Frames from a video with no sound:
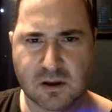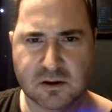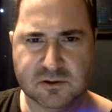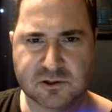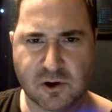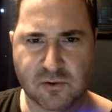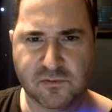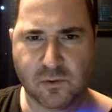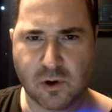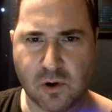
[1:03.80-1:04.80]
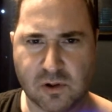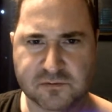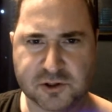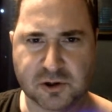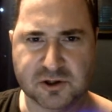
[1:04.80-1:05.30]
So, for all of
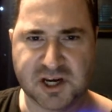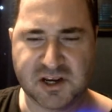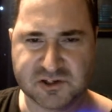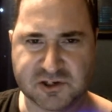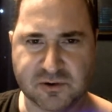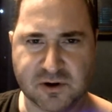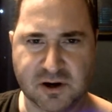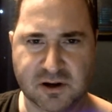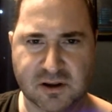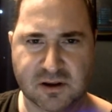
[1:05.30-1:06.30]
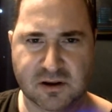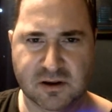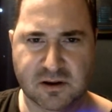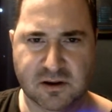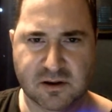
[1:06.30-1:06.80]
church history,
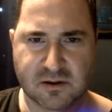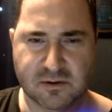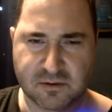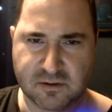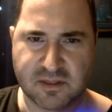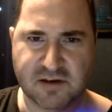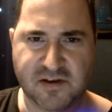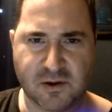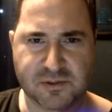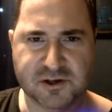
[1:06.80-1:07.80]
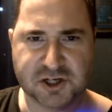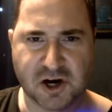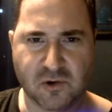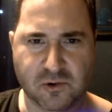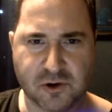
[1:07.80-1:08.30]
they've held the
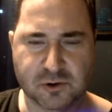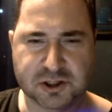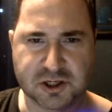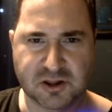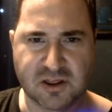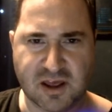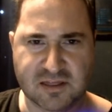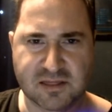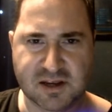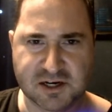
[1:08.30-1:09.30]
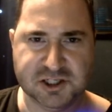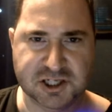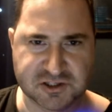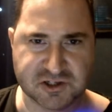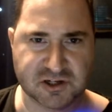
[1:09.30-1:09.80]
general notion that the
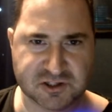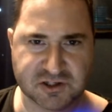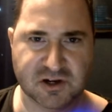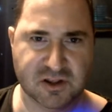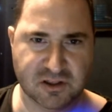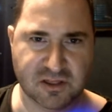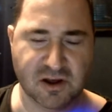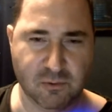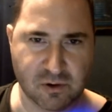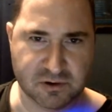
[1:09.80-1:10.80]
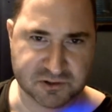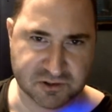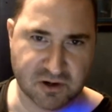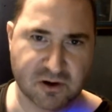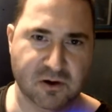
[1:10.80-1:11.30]
Jesus that was
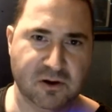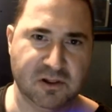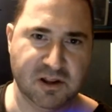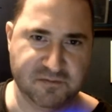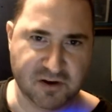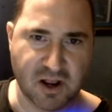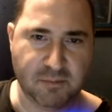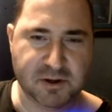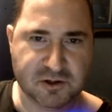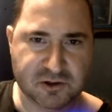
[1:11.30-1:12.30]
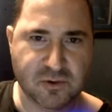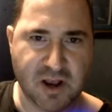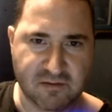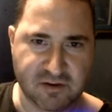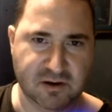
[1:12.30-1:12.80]
lifted up into
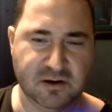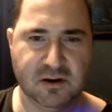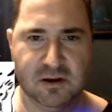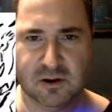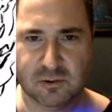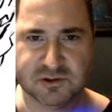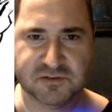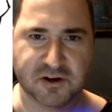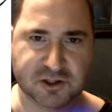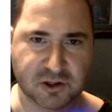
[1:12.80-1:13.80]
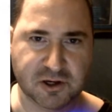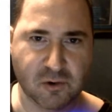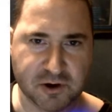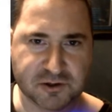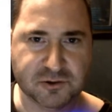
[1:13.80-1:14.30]
heaven was eventually
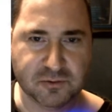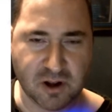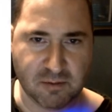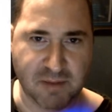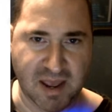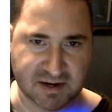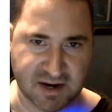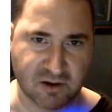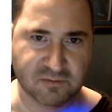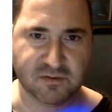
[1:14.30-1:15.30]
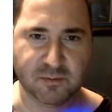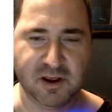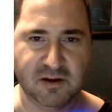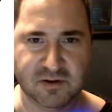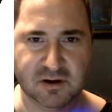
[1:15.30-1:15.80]
going to come back down from
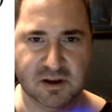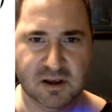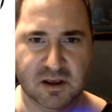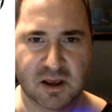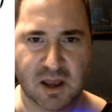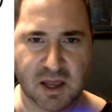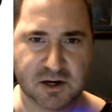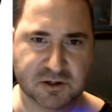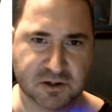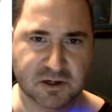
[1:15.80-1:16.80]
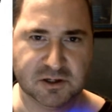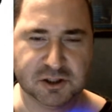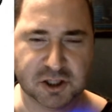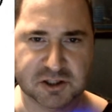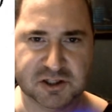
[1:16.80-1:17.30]
heaven and
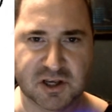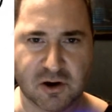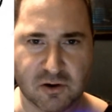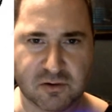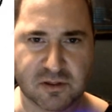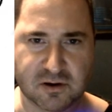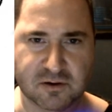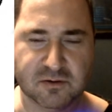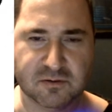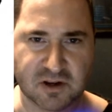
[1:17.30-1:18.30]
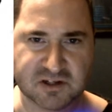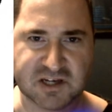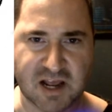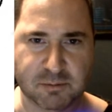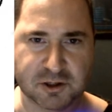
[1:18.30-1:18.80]
judge the earth and
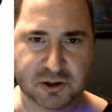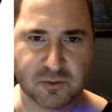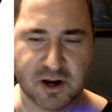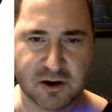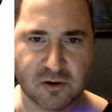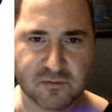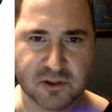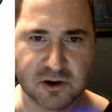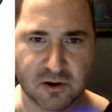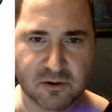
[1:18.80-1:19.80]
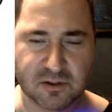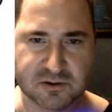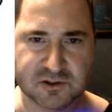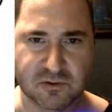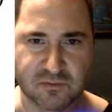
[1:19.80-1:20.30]
establish a reign over the earth and
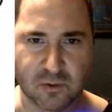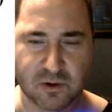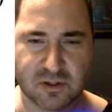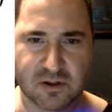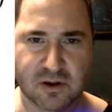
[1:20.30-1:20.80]
so forth.